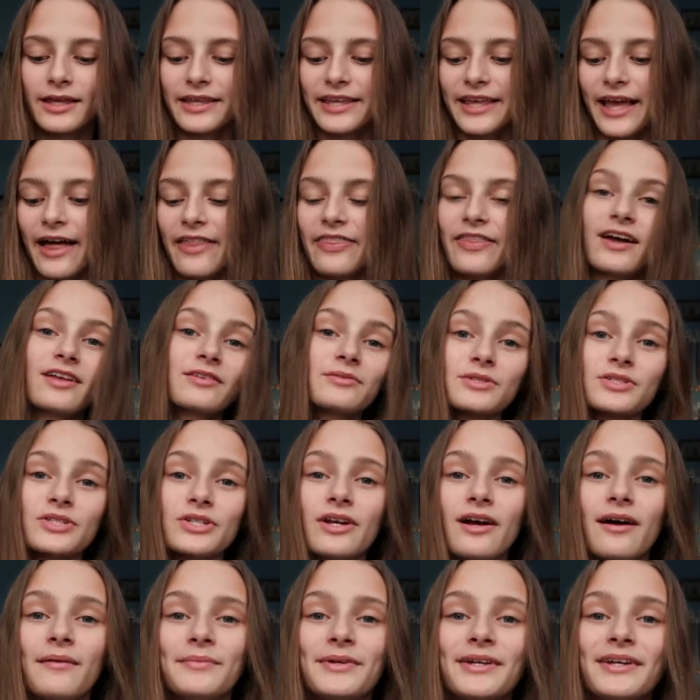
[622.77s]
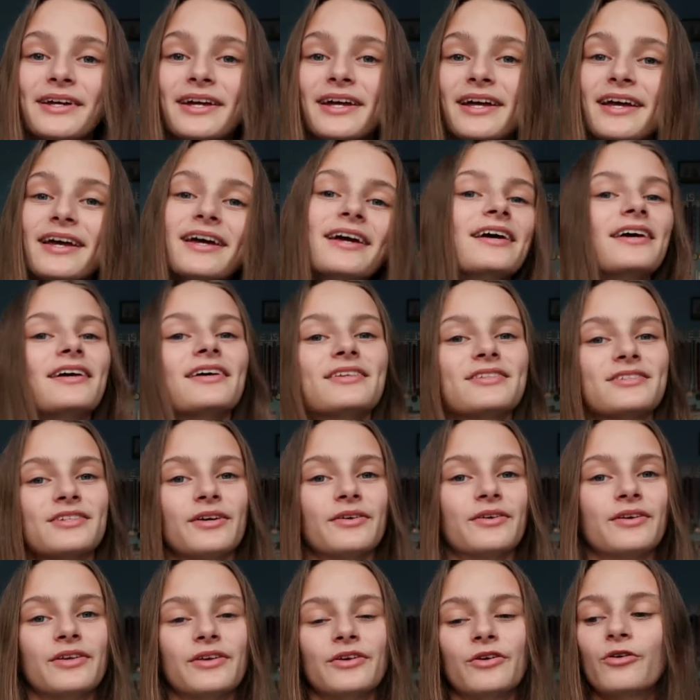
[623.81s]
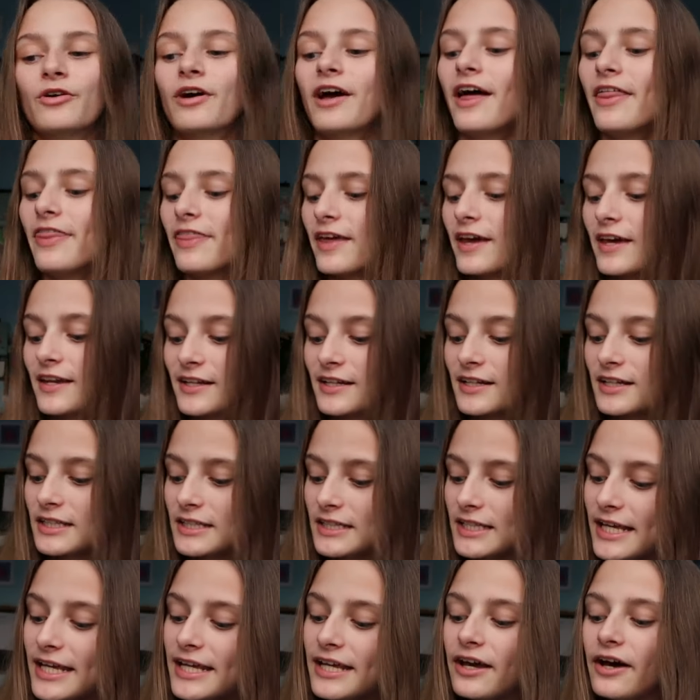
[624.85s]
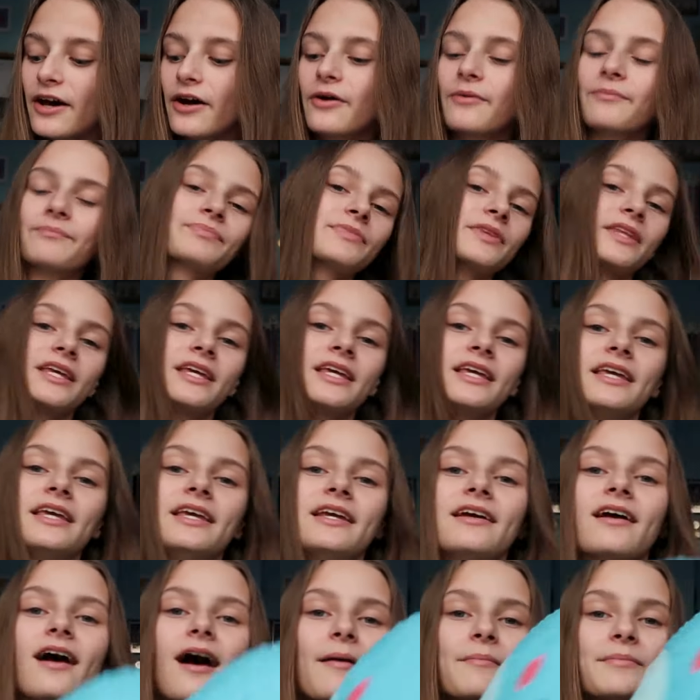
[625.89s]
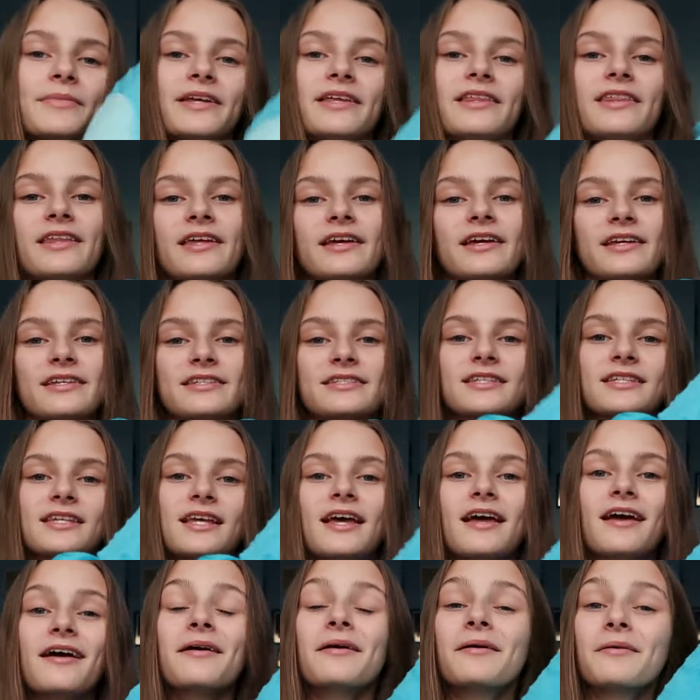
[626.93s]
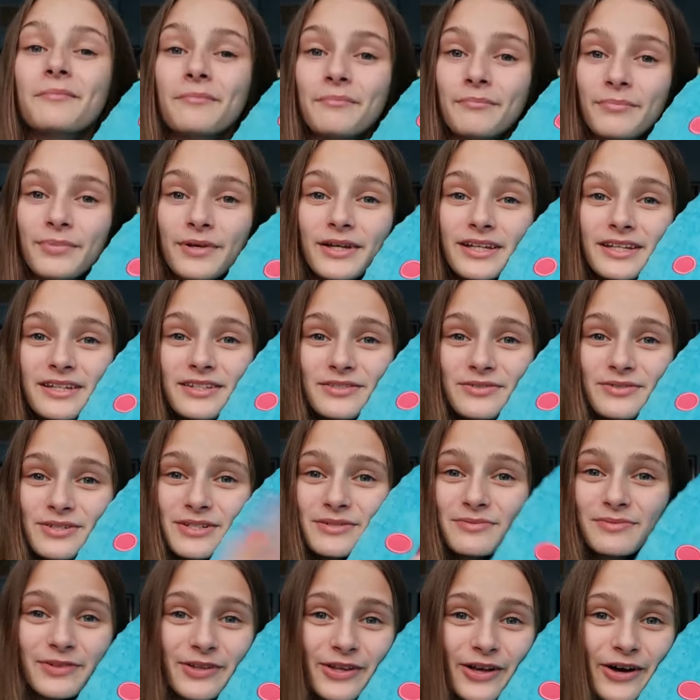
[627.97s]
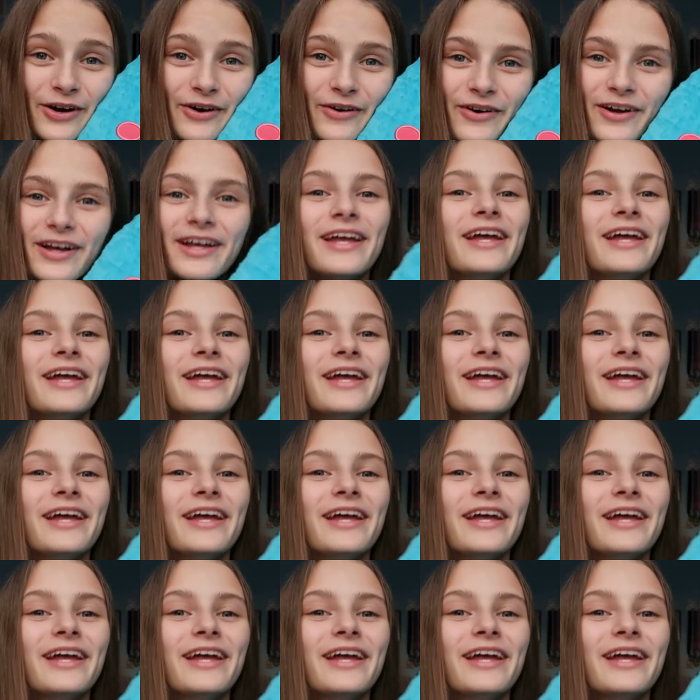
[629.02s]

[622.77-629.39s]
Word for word: yeah, that's what she got me. So cute. And then Kaleo, he got me this big Squishmallow